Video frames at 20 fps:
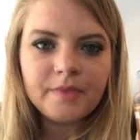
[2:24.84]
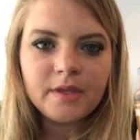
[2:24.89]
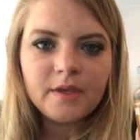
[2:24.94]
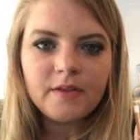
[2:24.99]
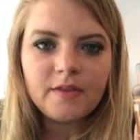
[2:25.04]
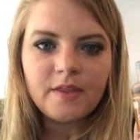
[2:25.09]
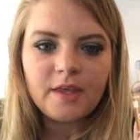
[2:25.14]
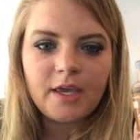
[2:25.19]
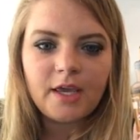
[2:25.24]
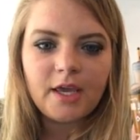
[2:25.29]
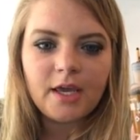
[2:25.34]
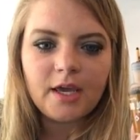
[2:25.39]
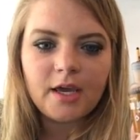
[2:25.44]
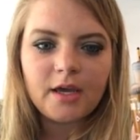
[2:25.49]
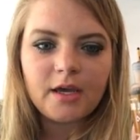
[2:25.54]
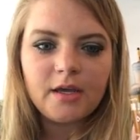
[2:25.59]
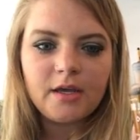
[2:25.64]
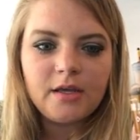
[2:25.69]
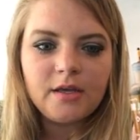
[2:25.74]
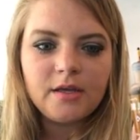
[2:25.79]

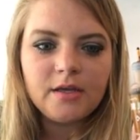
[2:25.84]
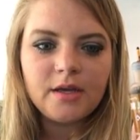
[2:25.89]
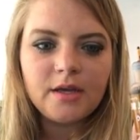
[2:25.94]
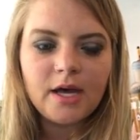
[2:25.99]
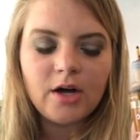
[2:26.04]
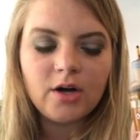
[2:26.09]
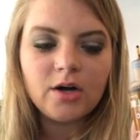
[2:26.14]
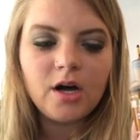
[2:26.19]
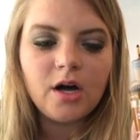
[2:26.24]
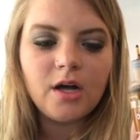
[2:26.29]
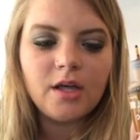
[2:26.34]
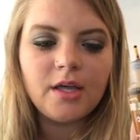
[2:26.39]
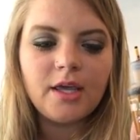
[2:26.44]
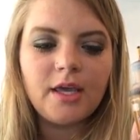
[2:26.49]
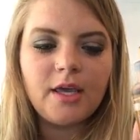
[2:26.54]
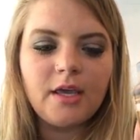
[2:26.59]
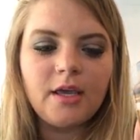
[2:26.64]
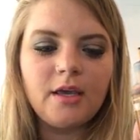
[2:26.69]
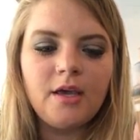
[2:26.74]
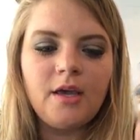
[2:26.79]
the alcohol
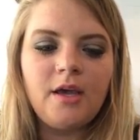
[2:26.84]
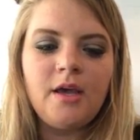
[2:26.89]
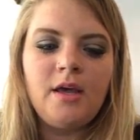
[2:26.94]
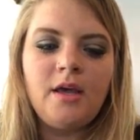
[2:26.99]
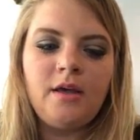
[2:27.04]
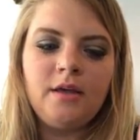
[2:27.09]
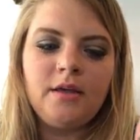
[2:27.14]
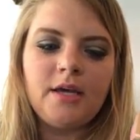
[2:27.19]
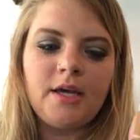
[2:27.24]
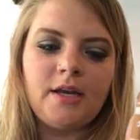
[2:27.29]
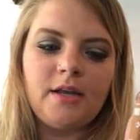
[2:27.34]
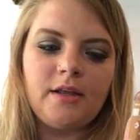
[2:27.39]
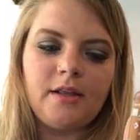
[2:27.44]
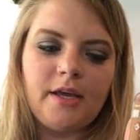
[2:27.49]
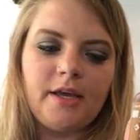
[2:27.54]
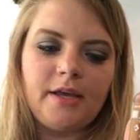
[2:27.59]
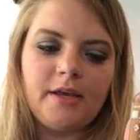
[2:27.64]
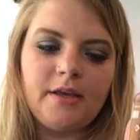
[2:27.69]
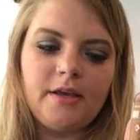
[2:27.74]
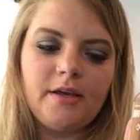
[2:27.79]
ink kind of
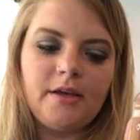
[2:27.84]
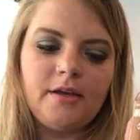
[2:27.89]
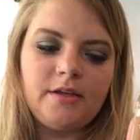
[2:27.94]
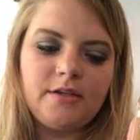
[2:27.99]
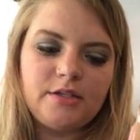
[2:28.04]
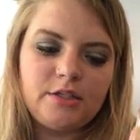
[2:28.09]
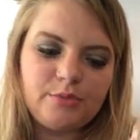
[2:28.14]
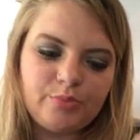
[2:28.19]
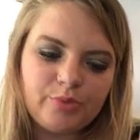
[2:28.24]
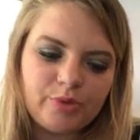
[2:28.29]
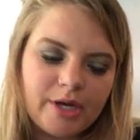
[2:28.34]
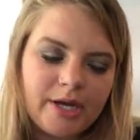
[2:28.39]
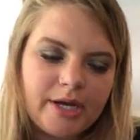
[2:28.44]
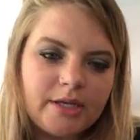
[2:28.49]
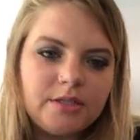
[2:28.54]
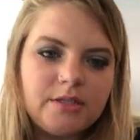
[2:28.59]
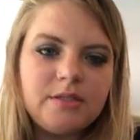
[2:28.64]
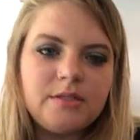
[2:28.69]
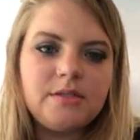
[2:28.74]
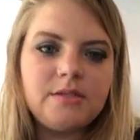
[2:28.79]
like
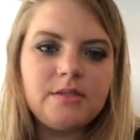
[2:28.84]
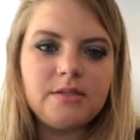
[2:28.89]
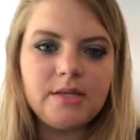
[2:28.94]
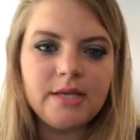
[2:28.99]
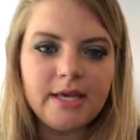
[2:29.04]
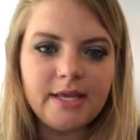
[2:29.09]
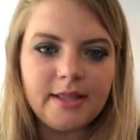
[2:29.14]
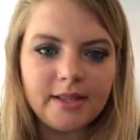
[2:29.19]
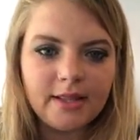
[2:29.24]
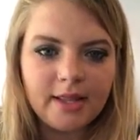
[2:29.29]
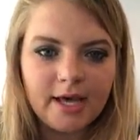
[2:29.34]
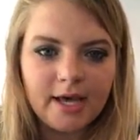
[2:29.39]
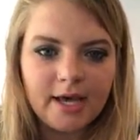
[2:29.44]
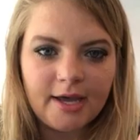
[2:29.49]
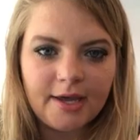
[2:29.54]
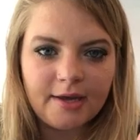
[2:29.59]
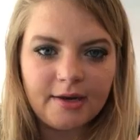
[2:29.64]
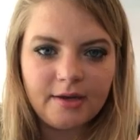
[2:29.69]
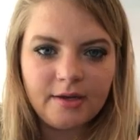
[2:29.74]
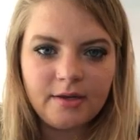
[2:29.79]
spreads in the
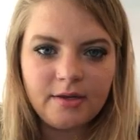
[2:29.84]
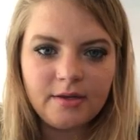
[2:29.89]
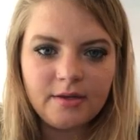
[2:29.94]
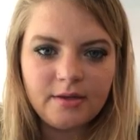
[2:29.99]
line,